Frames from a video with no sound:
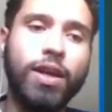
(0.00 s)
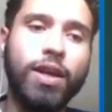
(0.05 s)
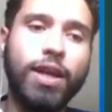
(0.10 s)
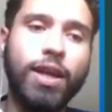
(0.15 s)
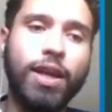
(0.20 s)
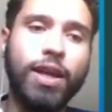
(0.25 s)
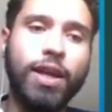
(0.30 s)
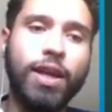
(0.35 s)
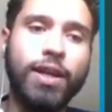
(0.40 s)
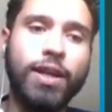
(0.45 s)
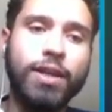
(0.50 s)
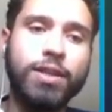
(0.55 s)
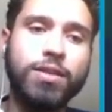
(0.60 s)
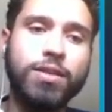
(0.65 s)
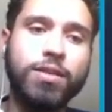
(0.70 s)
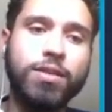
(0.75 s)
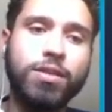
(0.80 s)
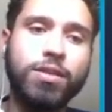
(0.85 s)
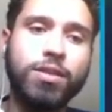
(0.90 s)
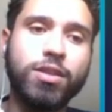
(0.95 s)

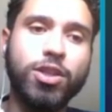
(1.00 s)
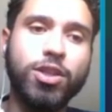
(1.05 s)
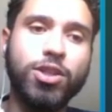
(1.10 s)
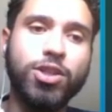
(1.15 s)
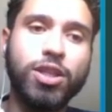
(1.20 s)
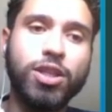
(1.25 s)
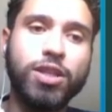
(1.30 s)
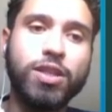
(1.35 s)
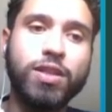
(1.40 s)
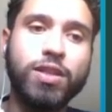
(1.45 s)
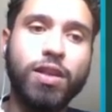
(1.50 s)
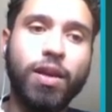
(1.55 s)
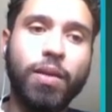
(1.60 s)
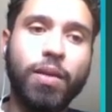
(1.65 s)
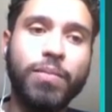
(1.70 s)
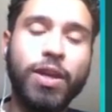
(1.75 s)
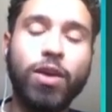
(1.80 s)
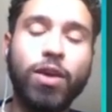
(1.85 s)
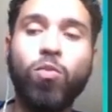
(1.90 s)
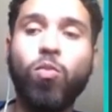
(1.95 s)
and just
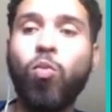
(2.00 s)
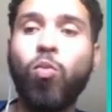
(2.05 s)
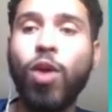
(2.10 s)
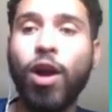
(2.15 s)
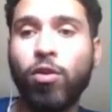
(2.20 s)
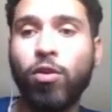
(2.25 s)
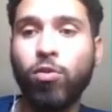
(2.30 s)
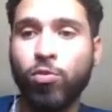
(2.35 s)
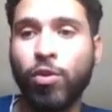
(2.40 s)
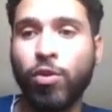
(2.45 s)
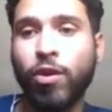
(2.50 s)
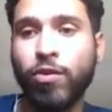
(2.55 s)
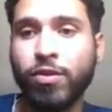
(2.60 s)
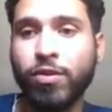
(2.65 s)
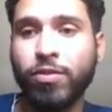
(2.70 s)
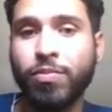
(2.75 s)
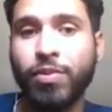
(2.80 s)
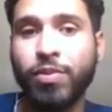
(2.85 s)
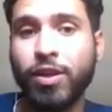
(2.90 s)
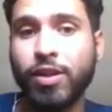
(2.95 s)
be a
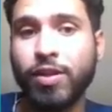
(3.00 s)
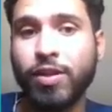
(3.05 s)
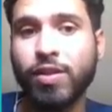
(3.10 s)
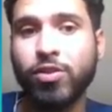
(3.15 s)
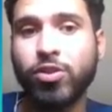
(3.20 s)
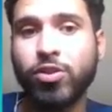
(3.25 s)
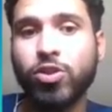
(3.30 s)
well-rounded person.